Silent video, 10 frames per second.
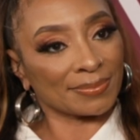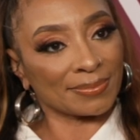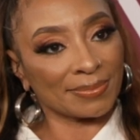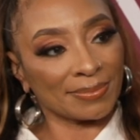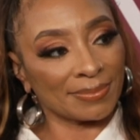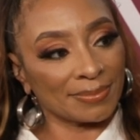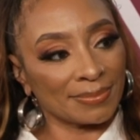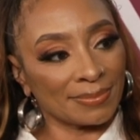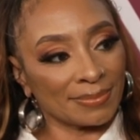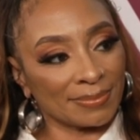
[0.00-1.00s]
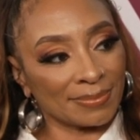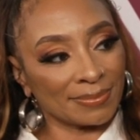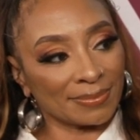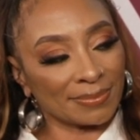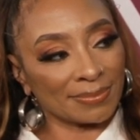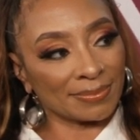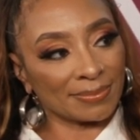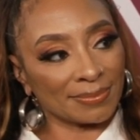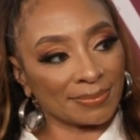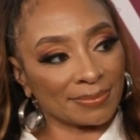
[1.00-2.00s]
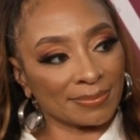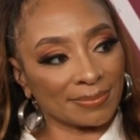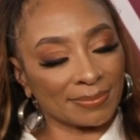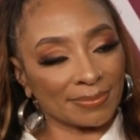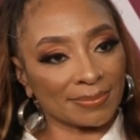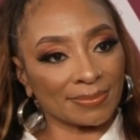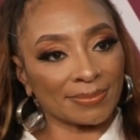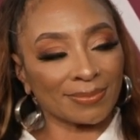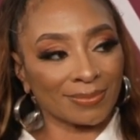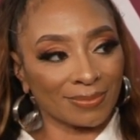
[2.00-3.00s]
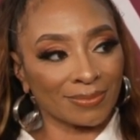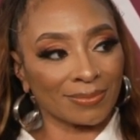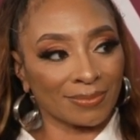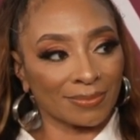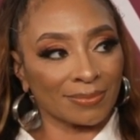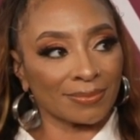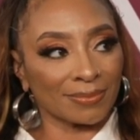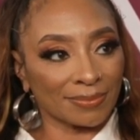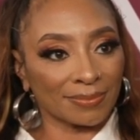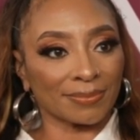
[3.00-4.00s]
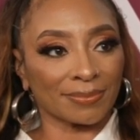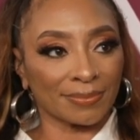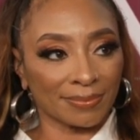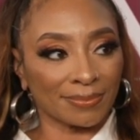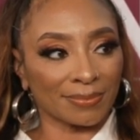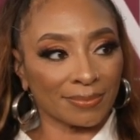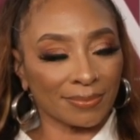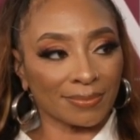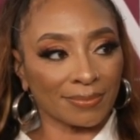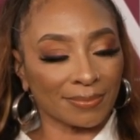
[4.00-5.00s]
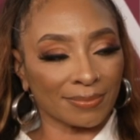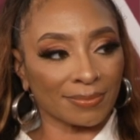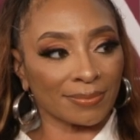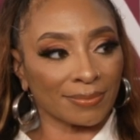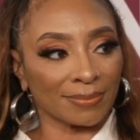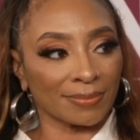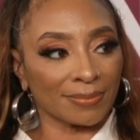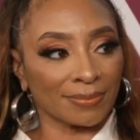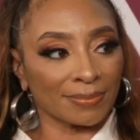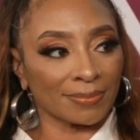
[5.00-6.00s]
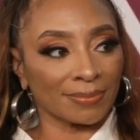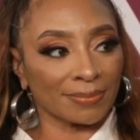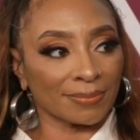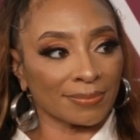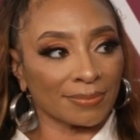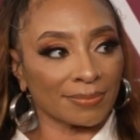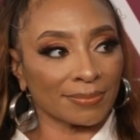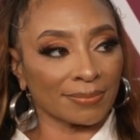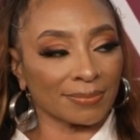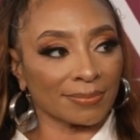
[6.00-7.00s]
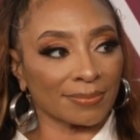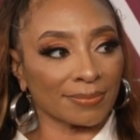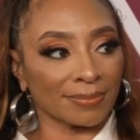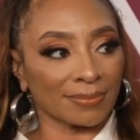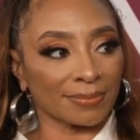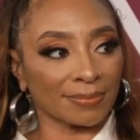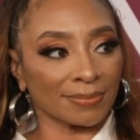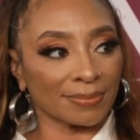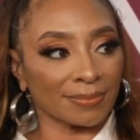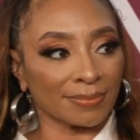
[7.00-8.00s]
This person isn't speaking.